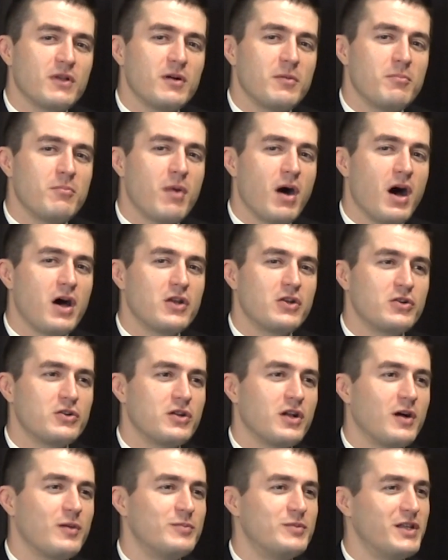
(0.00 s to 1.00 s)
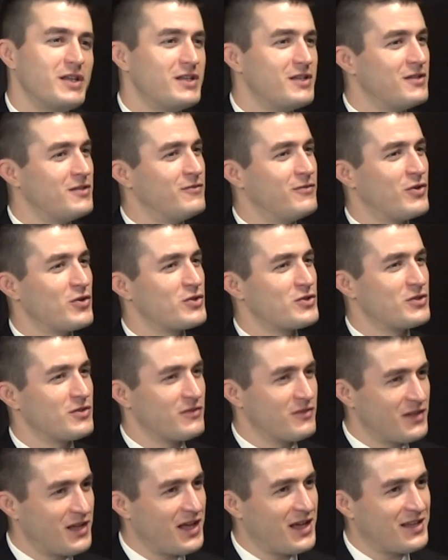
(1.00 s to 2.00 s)
modern, updated version
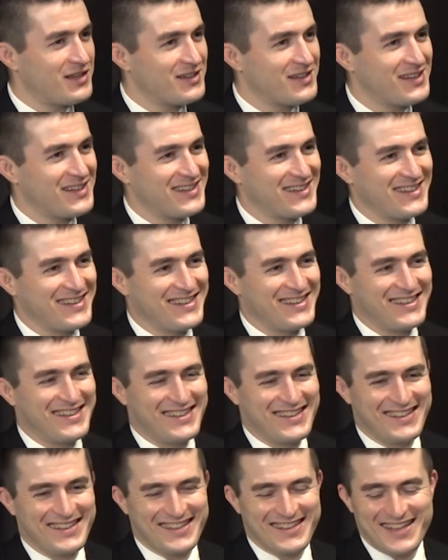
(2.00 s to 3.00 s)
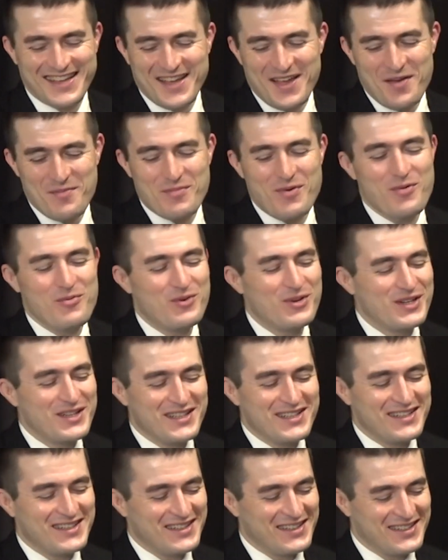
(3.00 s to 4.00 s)
of that. But what
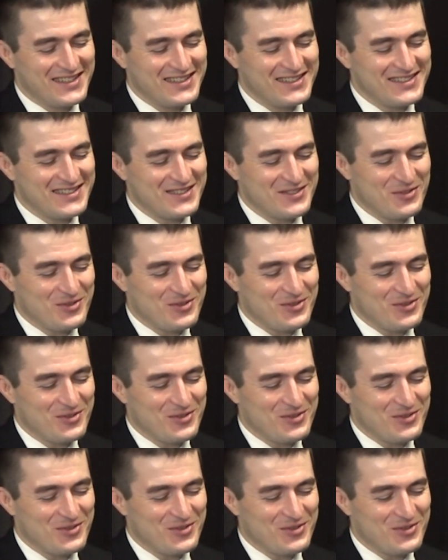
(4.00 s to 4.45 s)
is